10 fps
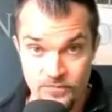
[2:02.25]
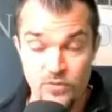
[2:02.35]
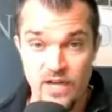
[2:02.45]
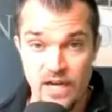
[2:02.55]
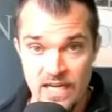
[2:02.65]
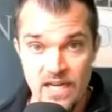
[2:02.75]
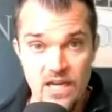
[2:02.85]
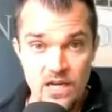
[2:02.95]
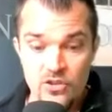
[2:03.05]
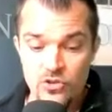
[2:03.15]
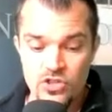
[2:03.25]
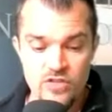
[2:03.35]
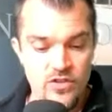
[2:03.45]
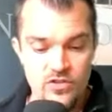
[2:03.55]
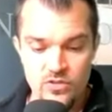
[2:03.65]
Okay those
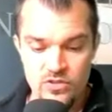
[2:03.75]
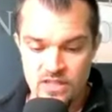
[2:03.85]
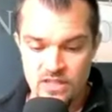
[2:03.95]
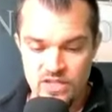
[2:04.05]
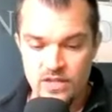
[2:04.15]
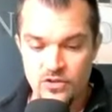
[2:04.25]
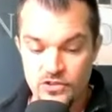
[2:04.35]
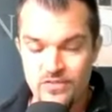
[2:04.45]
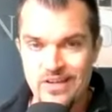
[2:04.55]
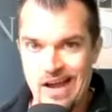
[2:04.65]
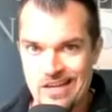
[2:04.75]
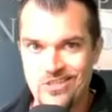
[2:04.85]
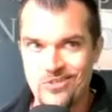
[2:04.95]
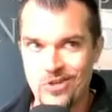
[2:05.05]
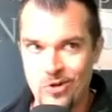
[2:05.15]
of you doing telesales, you've got
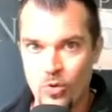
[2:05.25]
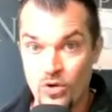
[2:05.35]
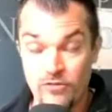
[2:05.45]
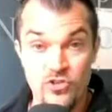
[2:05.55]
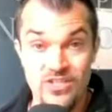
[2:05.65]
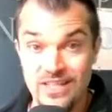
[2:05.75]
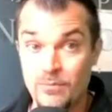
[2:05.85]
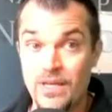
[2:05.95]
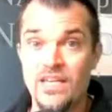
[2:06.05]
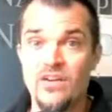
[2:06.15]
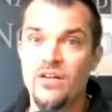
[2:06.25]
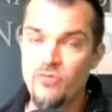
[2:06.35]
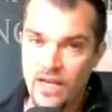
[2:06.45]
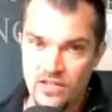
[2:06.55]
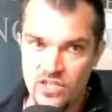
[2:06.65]
to record if you're selling Medicare
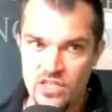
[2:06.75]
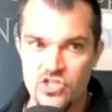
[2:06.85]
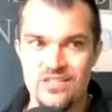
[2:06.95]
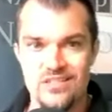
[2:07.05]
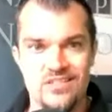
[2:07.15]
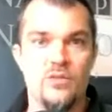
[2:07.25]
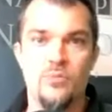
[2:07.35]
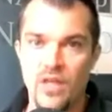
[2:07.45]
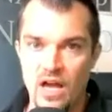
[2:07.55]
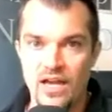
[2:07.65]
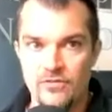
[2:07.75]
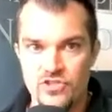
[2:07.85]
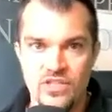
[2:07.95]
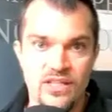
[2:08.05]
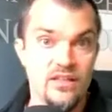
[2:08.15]
Advantage. This doesn't apply if
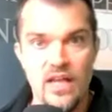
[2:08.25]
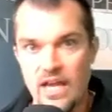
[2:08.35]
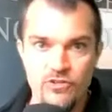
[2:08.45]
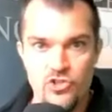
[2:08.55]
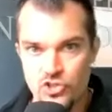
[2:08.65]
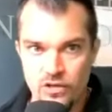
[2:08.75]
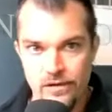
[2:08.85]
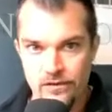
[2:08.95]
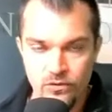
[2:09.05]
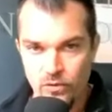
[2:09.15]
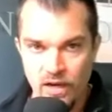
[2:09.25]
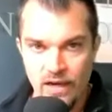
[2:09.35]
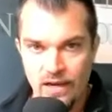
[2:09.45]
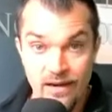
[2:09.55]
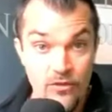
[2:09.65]
you're selling life insurance,
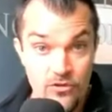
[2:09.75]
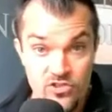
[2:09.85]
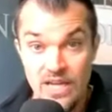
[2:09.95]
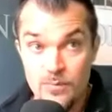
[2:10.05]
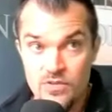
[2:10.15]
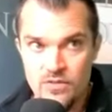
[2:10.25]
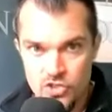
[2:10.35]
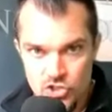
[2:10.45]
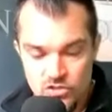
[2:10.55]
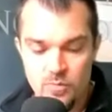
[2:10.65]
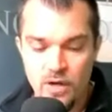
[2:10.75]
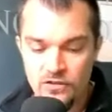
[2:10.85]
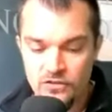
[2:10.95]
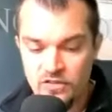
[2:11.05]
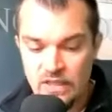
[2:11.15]
okay, and other types of insurance
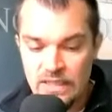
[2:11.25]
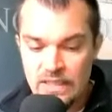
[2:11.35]
policies.